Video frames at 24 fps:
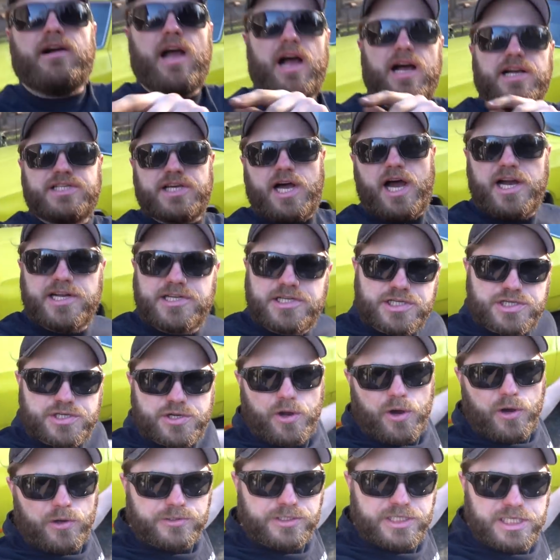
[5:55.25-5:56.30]
guys, I just
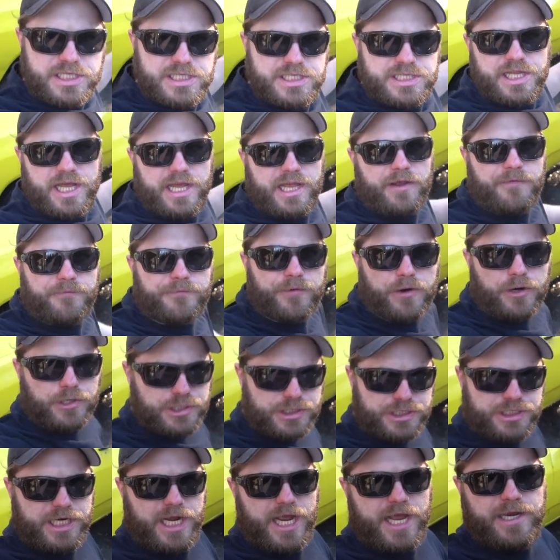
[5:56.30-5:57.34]
called this thing a
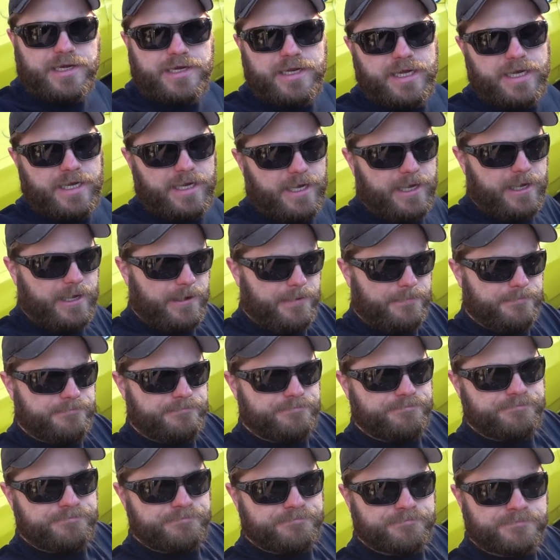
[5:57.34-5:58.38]
first gen.
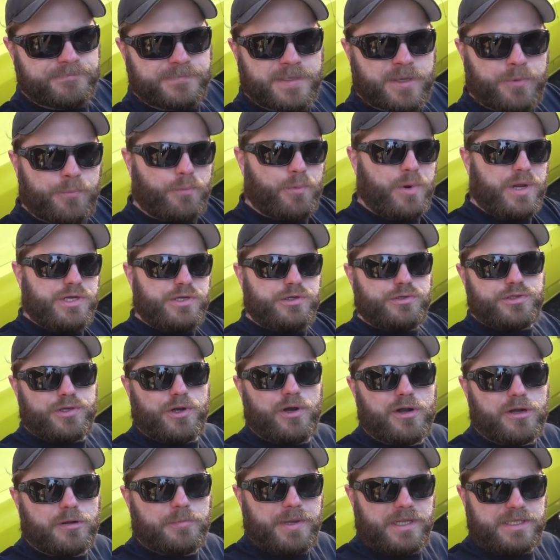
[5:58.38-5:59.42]
When you
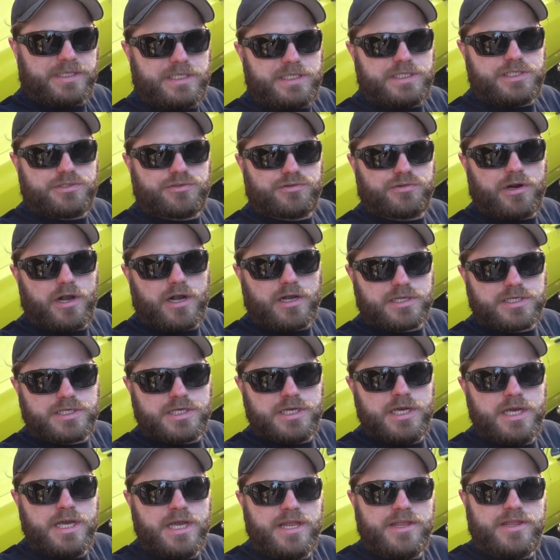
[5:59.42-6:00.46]
talk about these trucks,
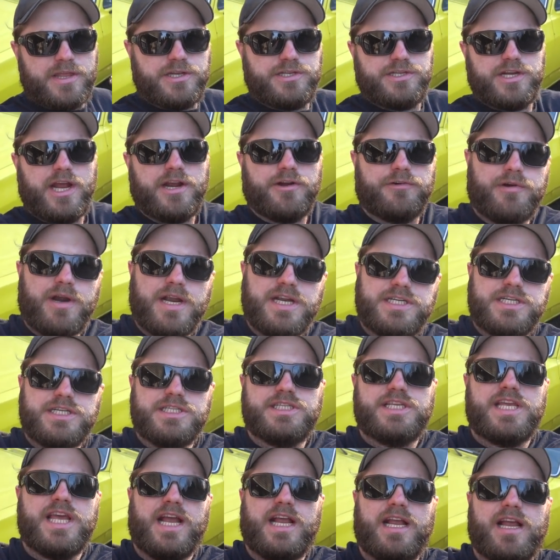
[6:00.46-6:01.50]
the
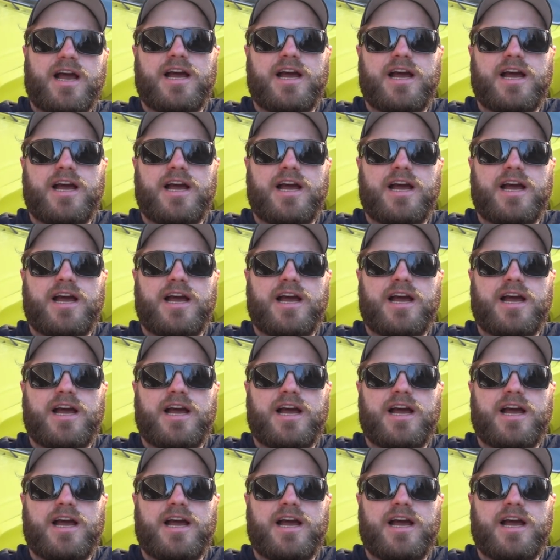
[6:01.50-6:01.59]
generations get